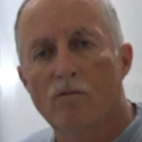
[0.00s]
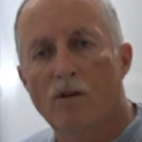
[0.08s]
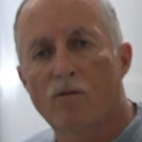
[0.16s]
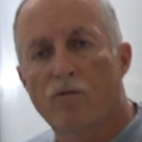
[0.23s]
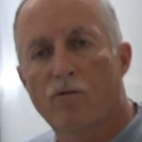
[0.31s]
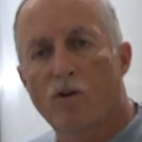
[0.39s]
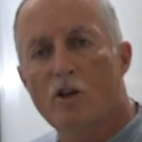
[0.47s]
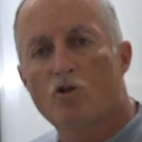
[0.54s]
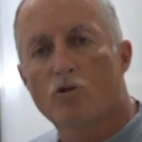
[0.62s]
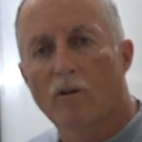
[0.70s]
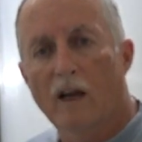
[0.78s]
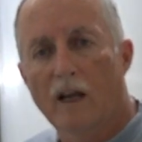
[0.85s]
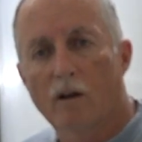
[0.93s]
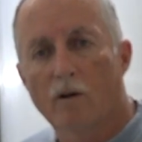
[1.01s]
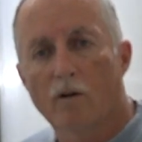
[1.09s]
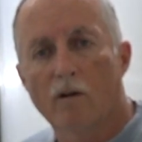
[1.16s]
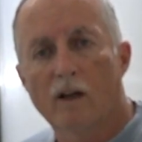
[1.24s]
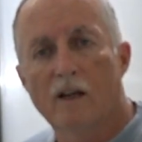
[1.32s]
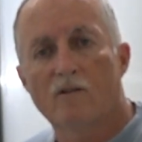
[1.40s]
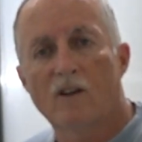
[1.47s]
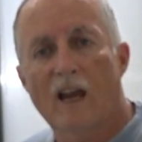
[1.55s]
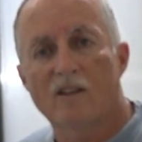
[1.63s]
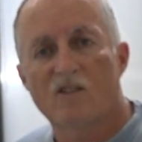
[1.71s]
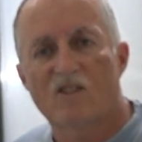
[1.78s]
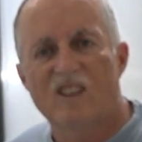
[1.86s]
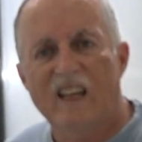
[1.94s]
refrigerator is
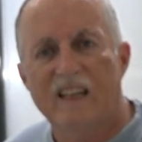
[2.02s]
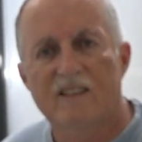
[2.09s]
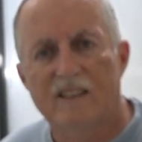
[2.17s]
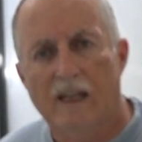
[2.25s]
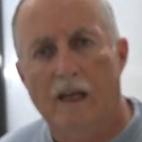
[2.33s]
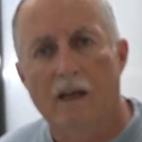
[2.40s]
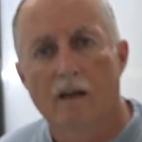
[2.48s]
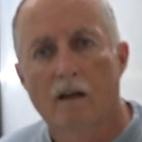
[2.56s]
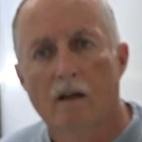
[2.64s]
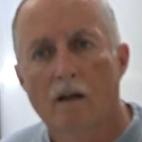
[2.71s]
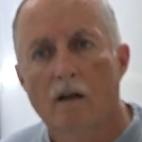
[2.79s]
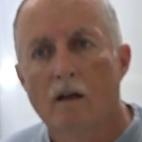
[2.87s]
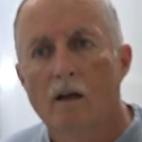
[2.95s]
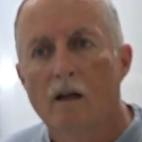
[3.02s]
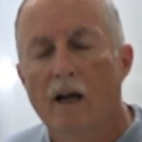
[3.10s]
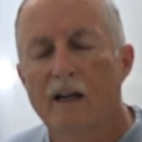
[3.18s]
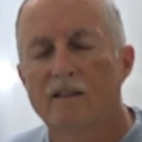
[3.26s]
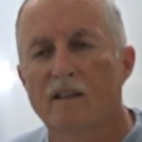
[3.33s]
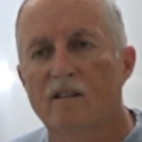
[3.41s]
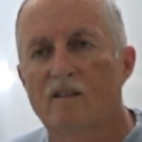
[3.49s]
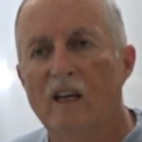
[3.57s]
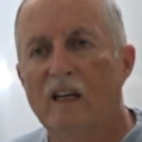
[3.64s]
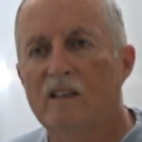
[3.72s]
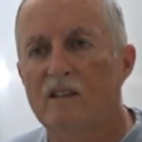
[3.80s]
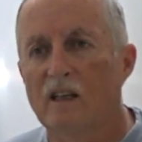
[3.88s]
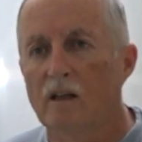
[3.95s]
at 60. I said,
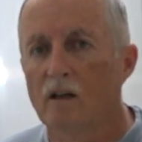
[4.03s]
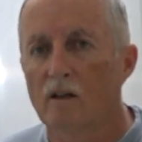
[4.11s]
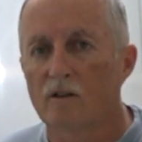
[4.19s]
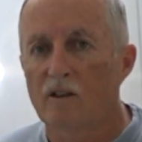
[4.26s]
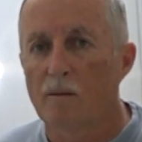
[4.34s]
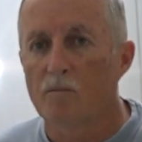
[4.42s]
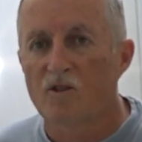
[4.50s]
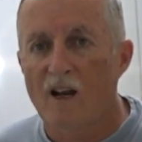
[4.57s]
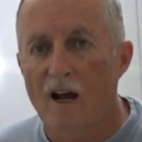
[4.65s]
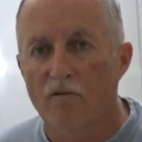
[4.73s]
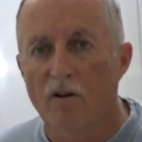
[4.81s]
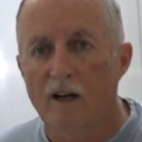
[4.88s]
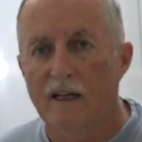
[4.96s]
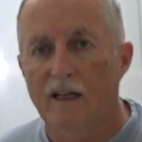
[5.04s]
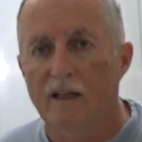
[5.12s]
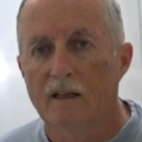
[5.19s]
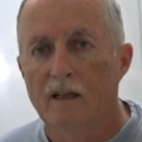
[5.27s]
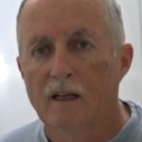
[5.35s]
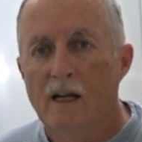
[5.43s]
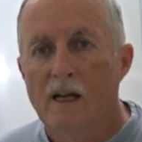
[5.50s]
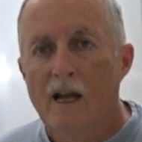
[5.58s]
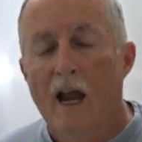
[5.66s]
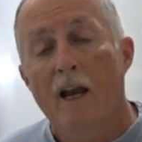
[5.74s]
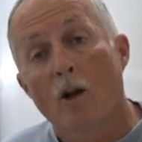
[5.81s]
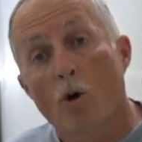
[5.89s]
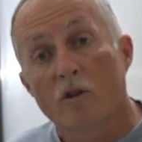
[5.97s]
60? Oh, something's not right.
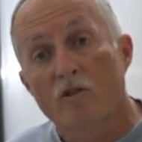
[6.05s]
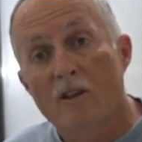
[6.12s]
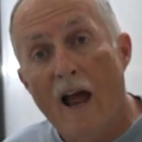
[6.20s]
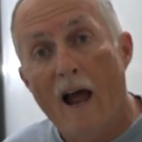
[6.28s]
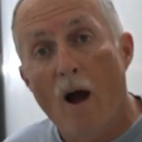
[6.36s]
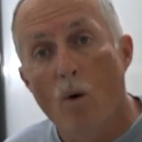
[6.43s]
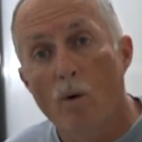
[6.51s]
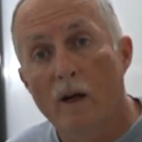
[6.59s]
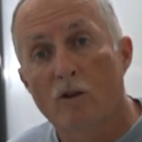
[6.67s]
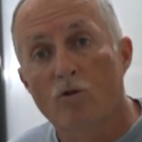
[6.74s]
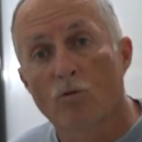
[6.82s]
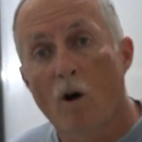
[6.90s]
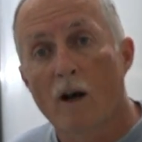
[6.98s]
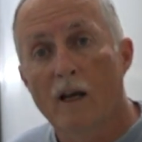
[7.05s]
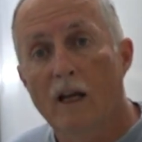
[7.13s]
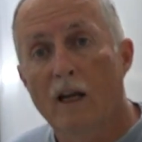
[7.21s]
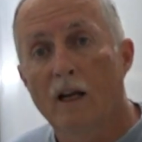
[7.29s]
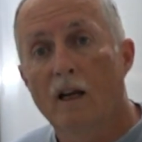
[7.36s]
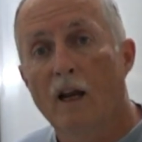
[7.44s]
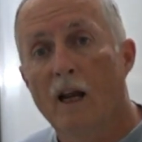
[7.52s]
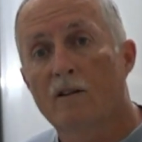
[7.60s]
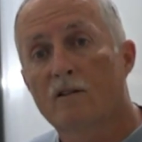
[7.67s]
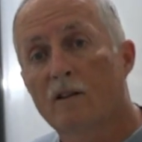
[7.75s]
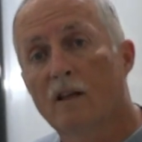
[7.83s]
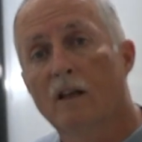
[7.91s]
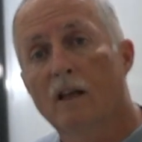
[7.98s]
And of course, now it's running,
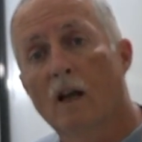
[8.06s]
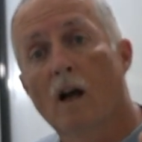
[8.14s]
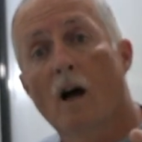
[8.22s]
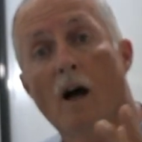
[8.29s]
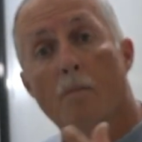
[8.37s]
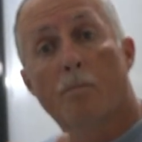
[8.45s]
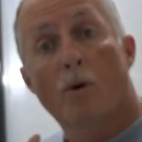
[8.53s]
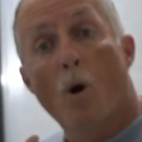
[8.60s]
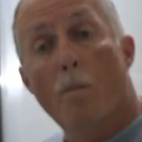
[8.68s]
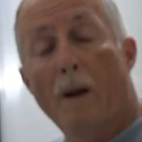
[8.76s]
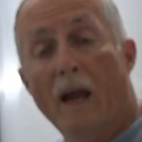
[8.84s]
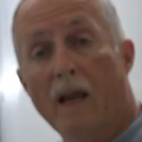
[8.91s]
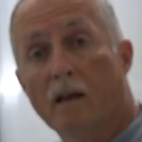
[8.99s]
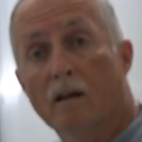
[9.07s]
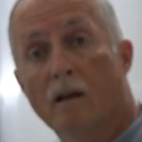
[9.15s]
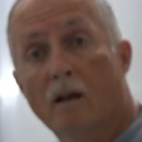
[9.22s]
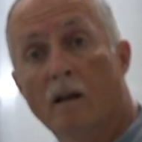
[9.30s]
it's a, you know, uh, propane.